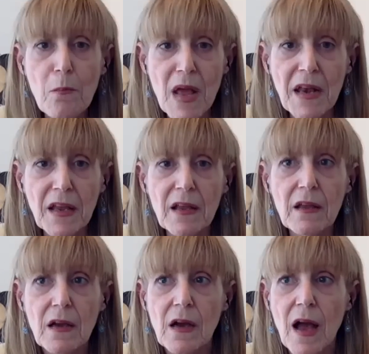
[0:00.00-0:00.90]

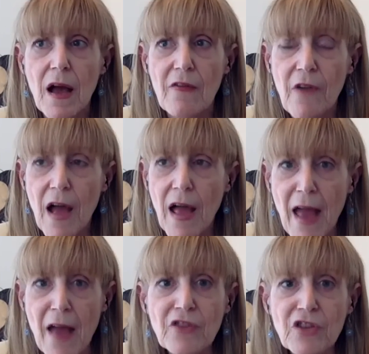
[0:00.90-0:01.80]
many
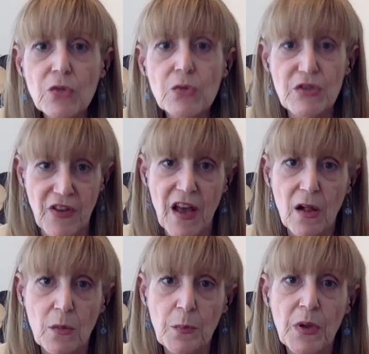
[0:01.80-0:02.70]
avenues of
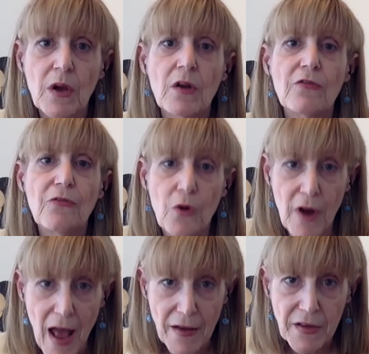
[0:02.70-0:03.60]
help
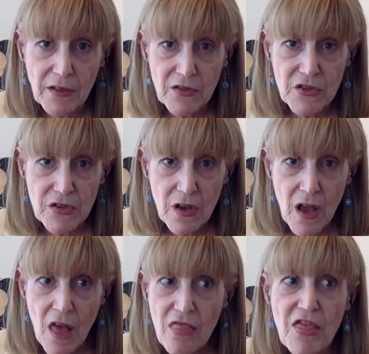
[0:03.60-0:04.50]
for
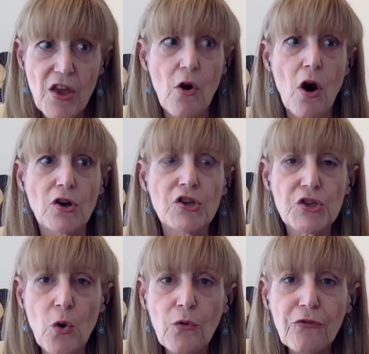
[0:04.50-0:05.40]
addicts. There are
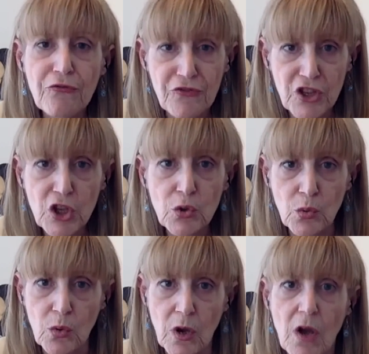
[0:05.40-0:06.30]
so
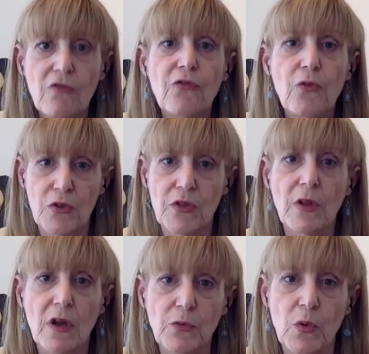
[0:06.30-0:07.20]
few for
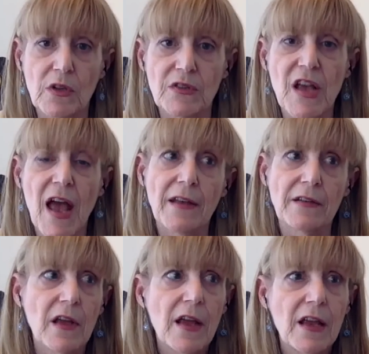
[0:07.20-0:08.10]
the loved ones.
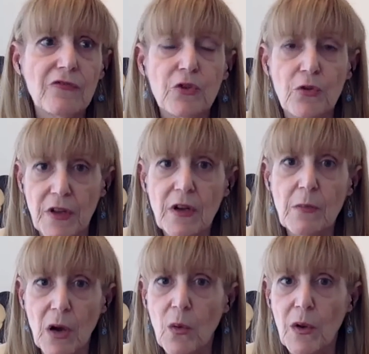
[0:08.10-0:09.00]
And if you
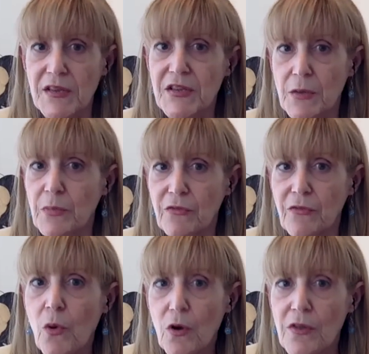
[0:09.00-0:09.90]
think about what I said
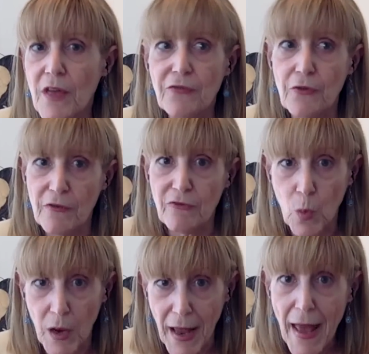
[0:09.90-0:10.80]
before, that for
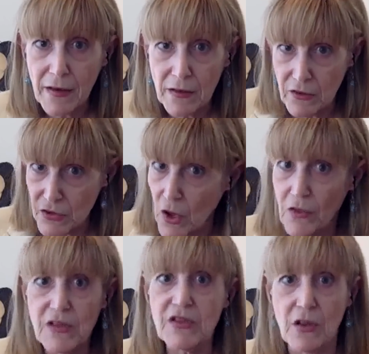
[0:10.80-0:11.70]
every one addict, there's
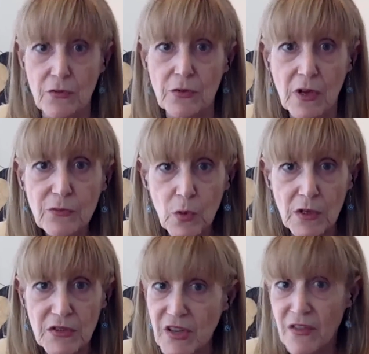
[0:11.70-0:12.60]
all these other loved
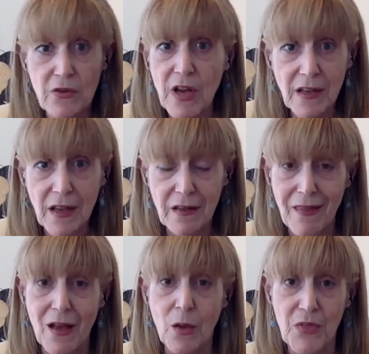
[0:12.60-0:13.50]
ones, and they're not
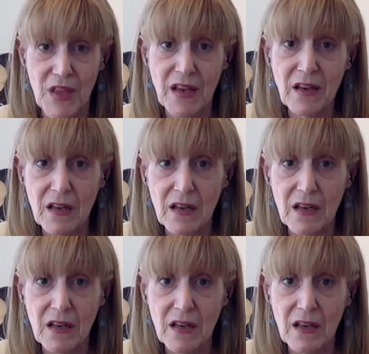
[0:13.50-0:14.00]
getting the help they